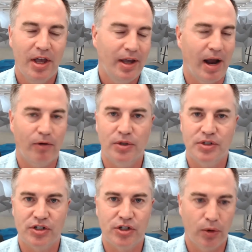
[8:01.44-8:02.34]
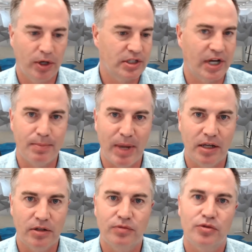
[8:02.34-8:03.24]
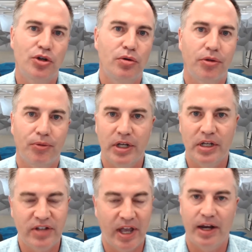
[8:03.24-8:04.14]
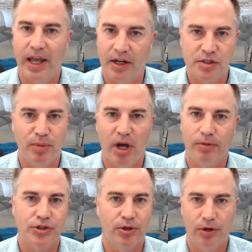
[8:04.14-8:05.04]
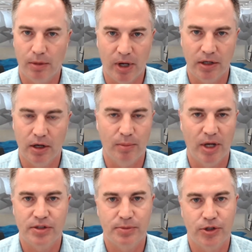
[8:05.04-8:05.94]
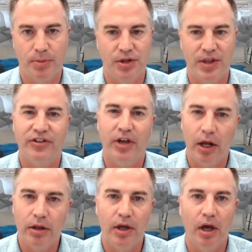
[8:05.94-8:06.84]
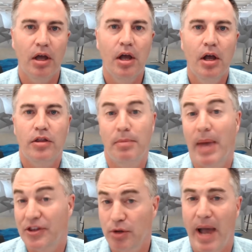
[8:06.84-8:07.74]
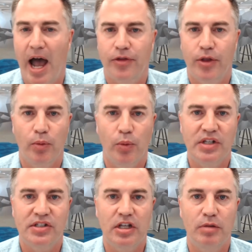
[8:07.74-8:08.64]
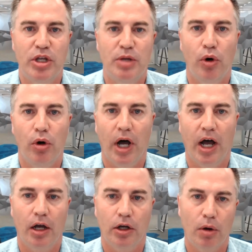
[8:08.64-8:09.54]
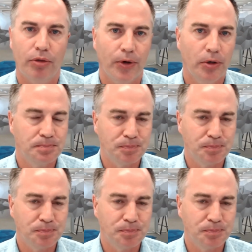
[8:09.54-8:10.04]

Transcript: everyone's just going did i make 2 3 10x my return on my on my subscription that's kind of the the mental math that we see people uh, go through